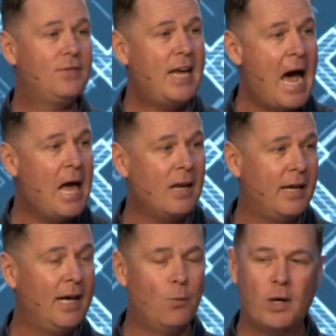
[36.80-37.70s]
of
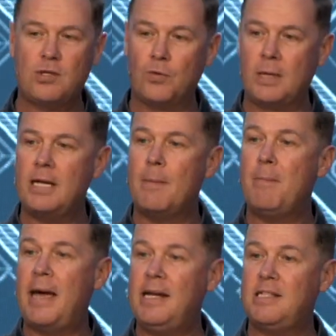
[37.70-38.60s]
talent. And what's really
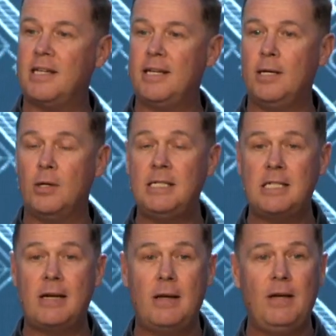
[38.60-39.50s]
amazing here,
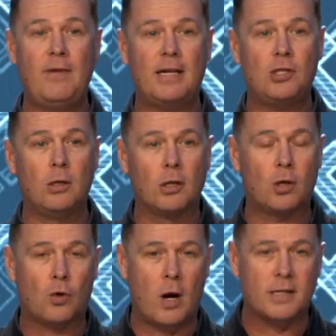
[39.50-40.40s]
even as you look
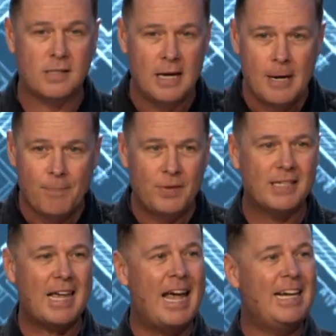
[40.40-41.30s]
across
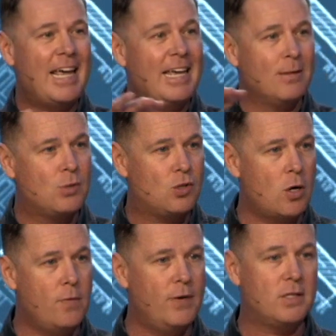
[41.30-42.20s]
this 8 a.m.
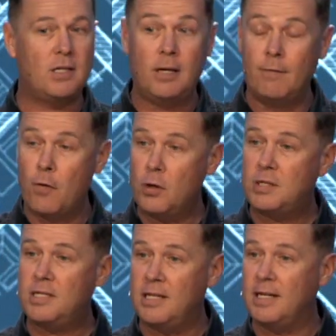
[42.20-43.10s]
service, the
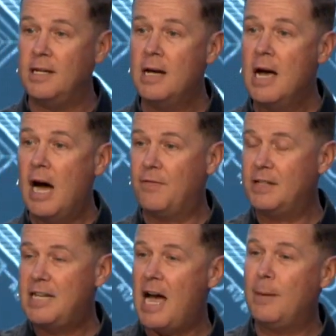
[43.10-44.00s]
diversity of
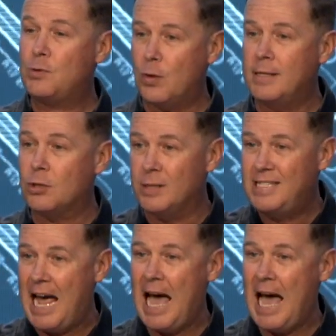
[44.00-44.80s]
the time, treasure, and